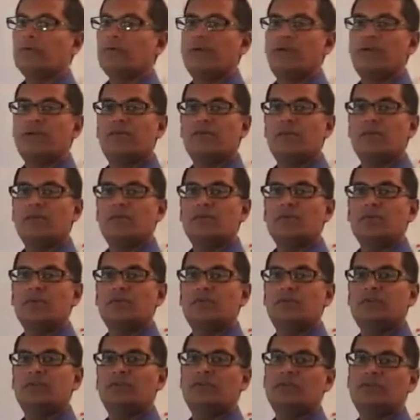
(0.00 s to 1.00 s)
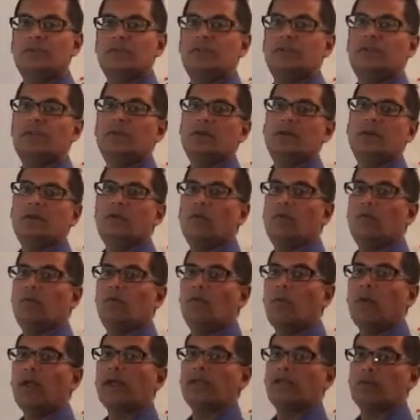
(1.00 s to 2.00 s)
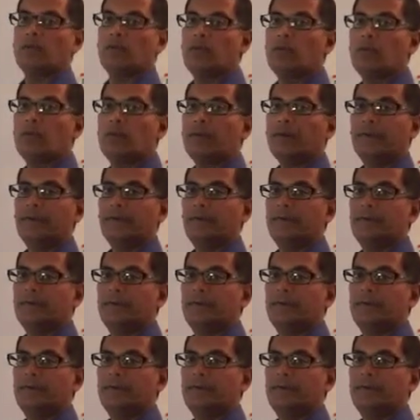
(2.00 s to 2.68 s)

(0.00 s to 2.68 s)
graph, it shifted right 1.